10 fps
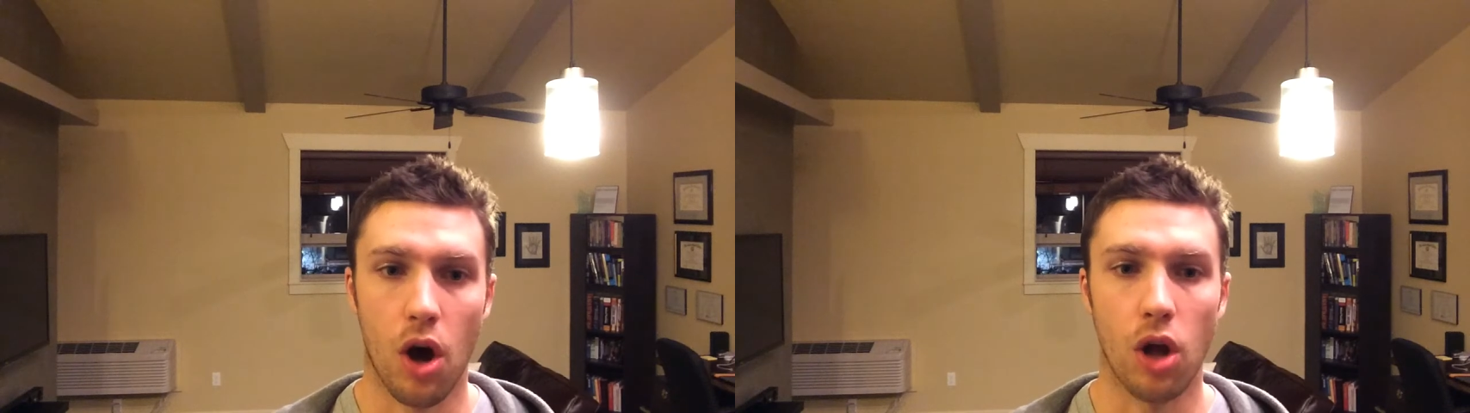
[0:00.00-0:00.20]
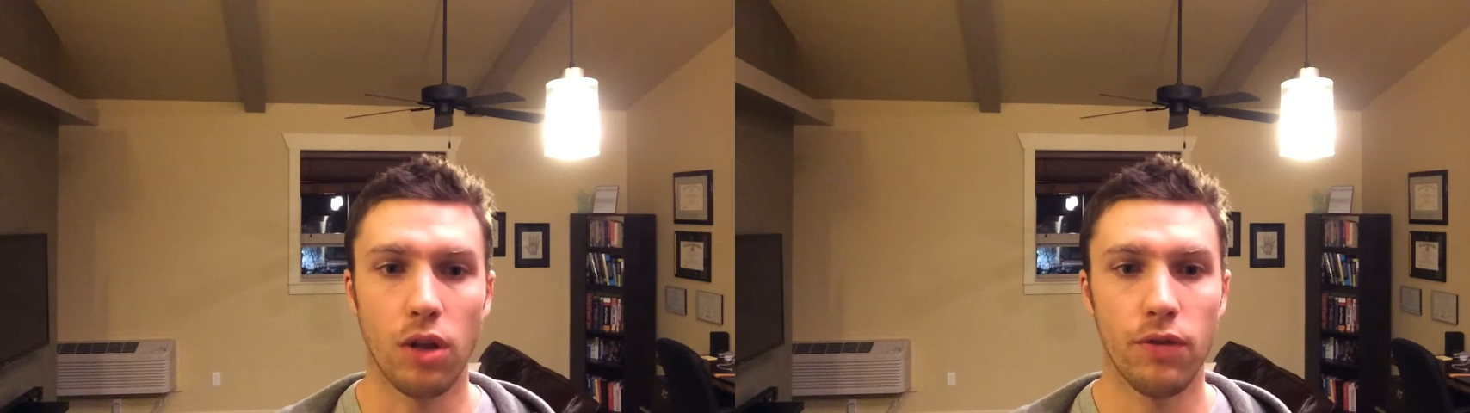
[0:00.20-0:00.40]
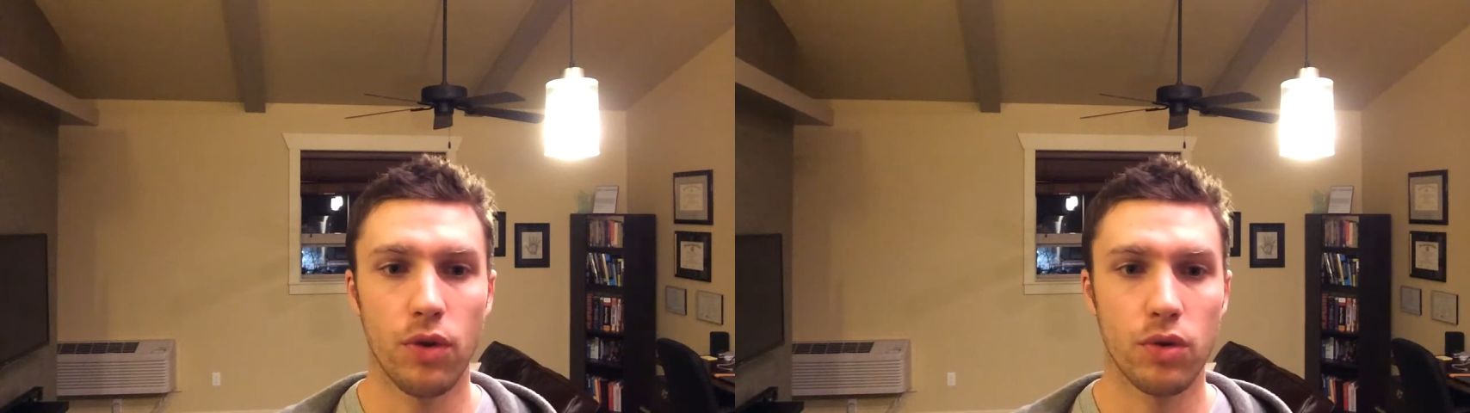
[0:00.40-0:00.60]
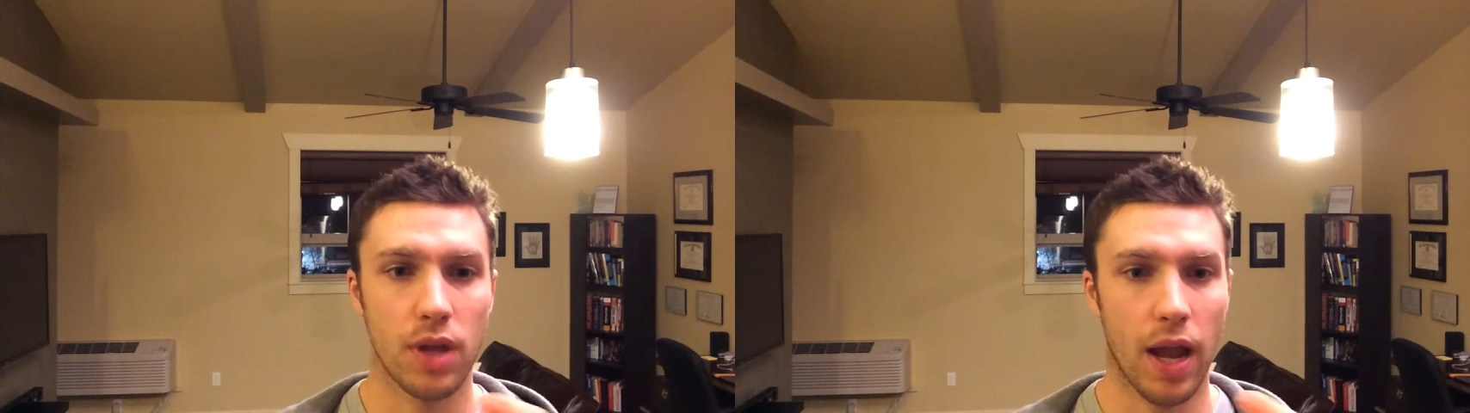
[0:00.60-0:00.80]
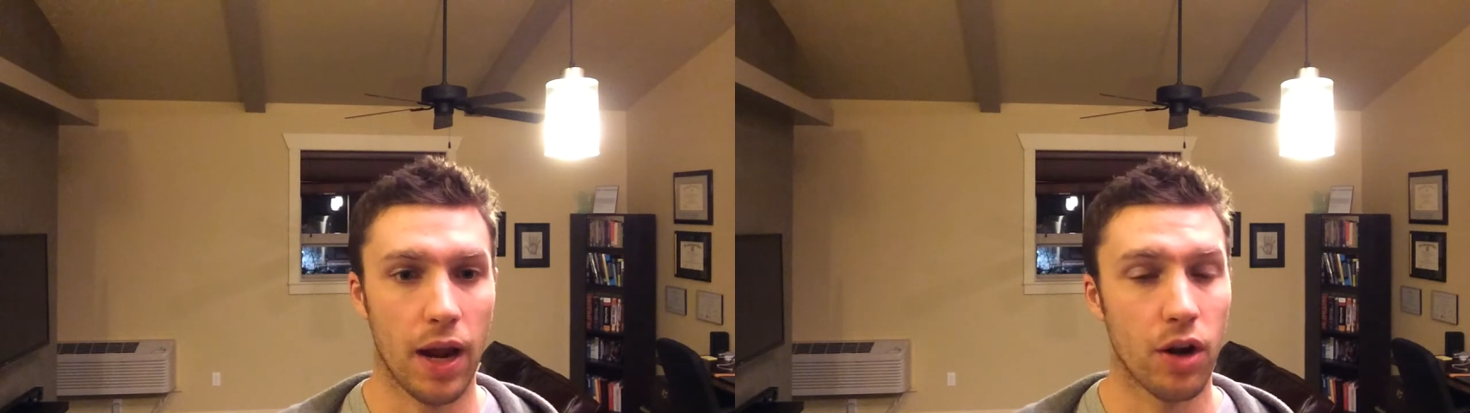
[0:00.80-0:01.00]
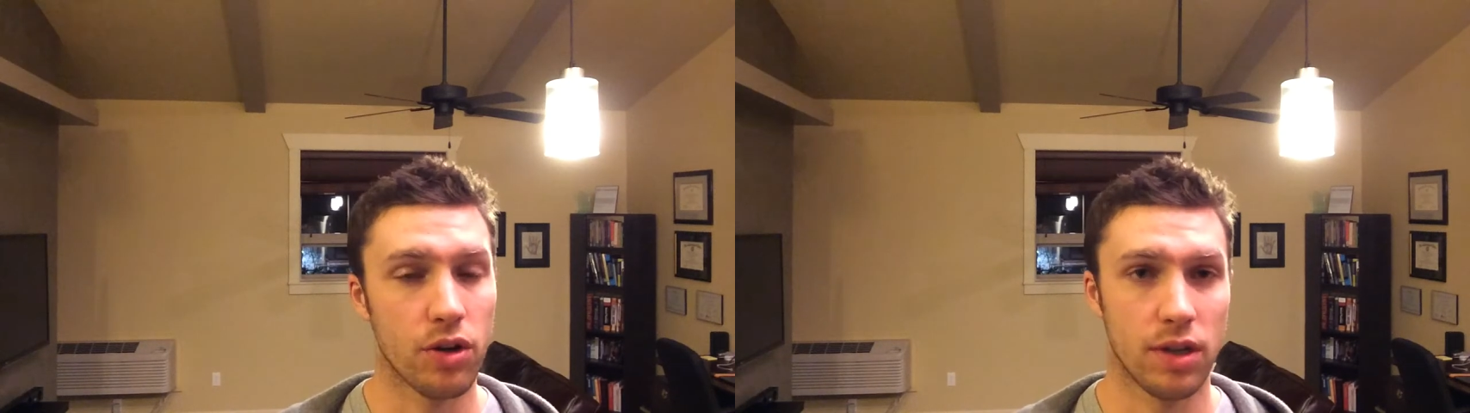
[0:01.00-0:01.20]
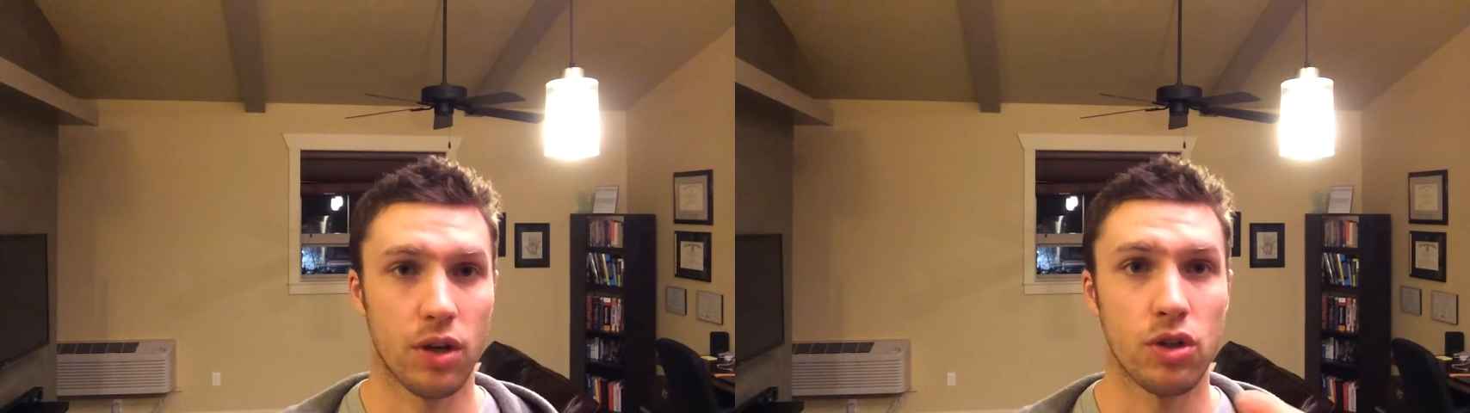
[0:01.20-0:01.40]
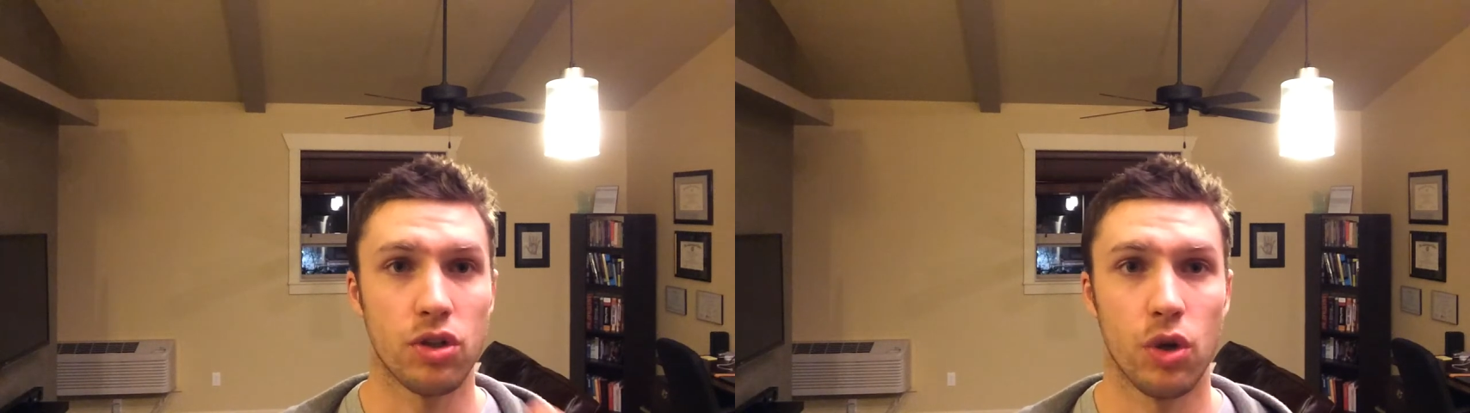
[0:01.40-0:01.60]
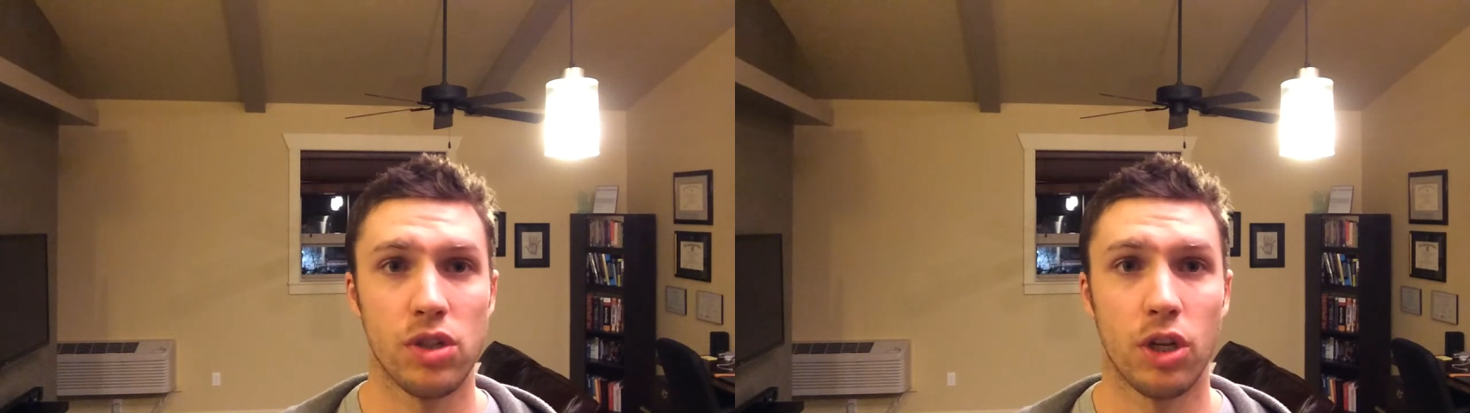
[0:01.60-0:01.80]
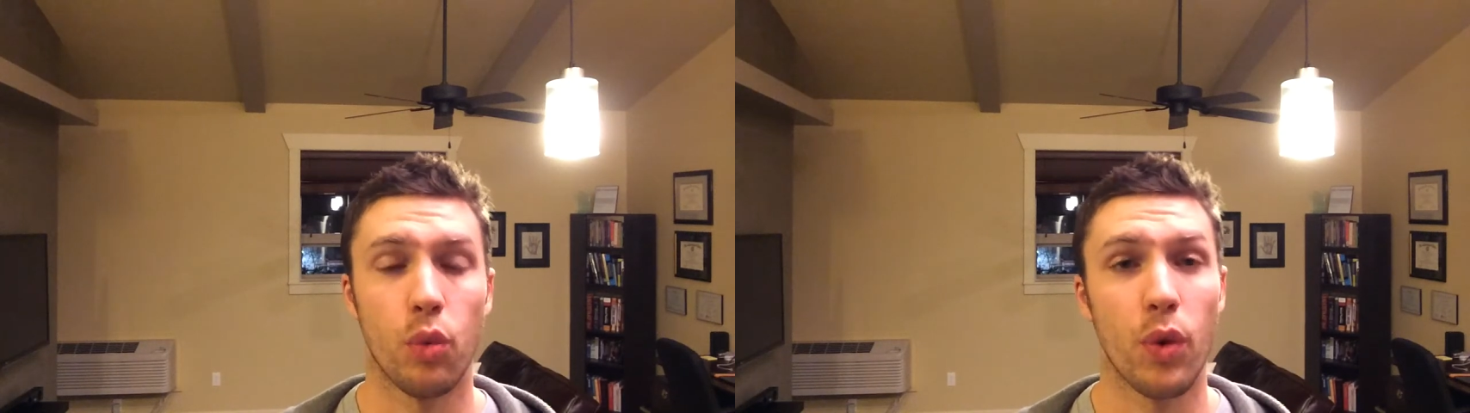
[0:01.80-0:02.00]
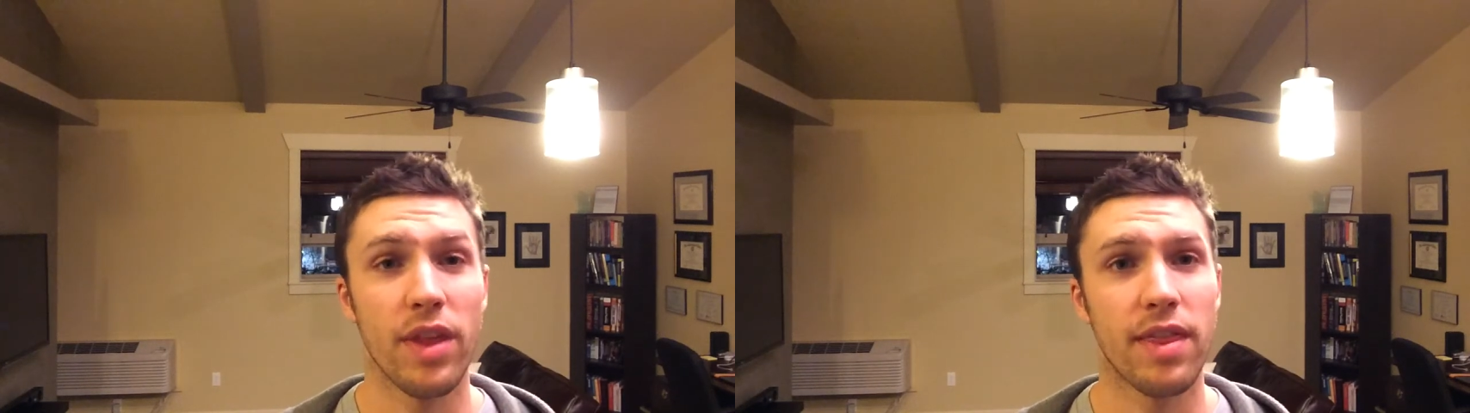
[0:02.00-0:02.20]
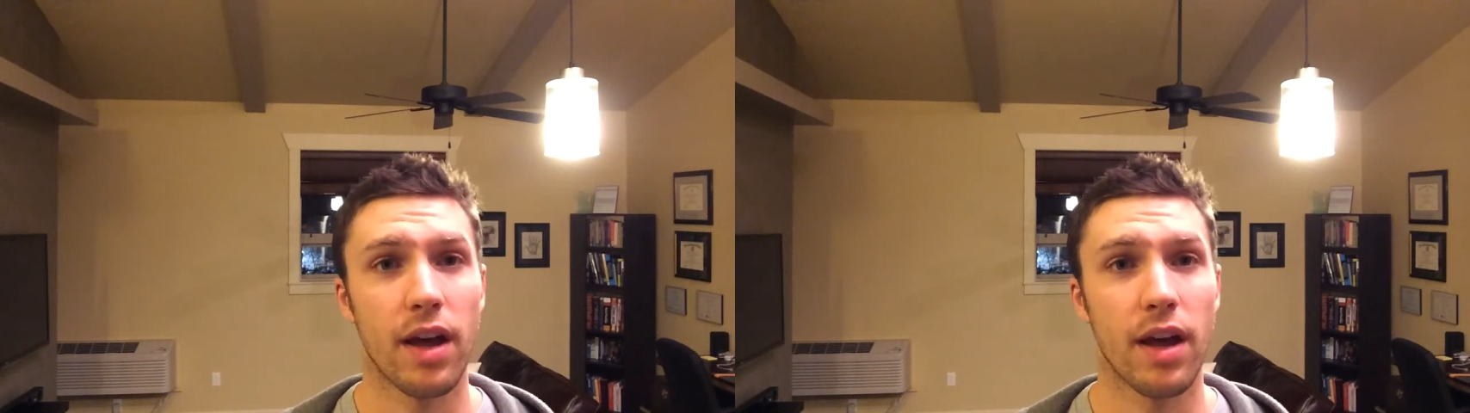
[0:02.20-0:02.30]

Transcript: all of those errors that are associated with